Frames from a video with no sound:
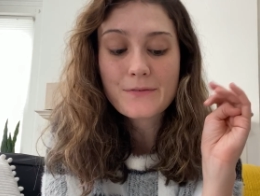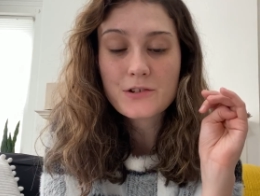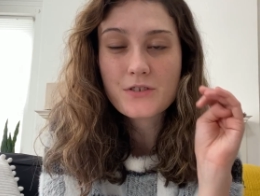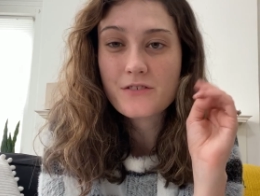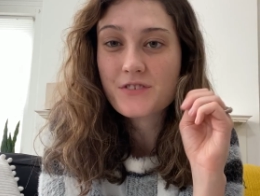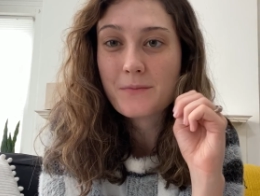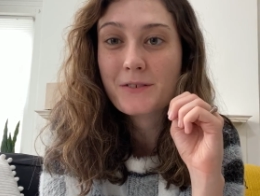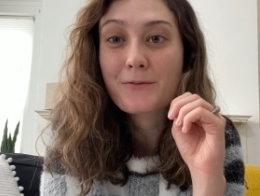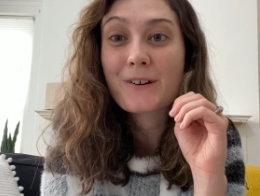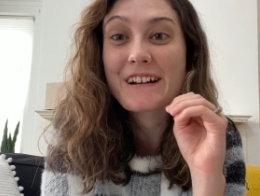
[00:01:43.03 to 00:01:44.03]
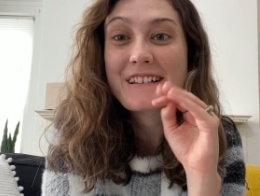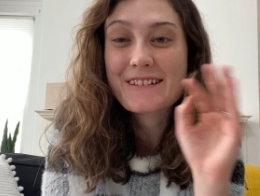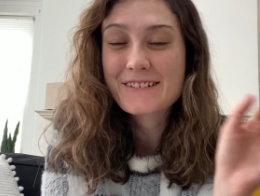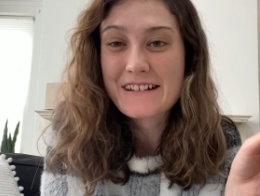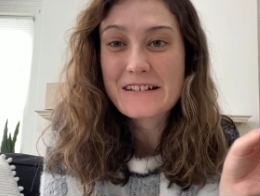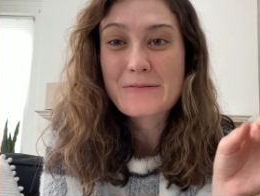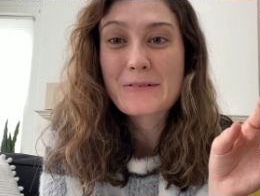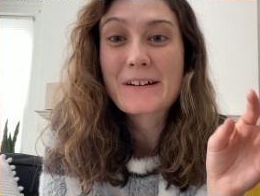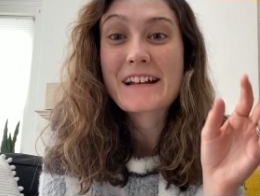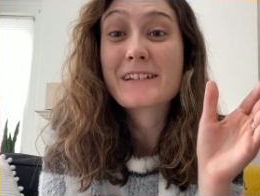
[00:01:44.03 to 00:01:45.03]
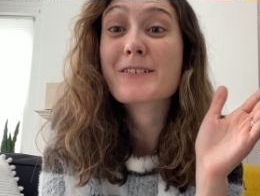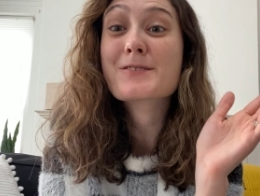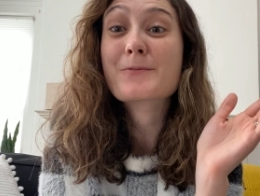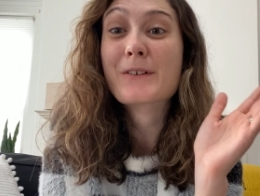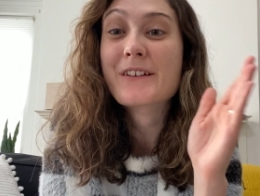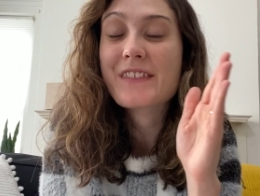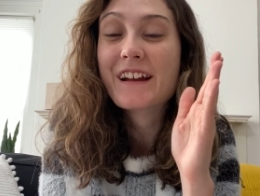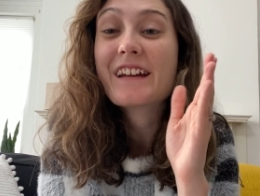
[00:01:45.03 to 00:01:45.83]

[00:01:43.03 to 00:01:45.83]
First John chapter 4 is incredible and it goes further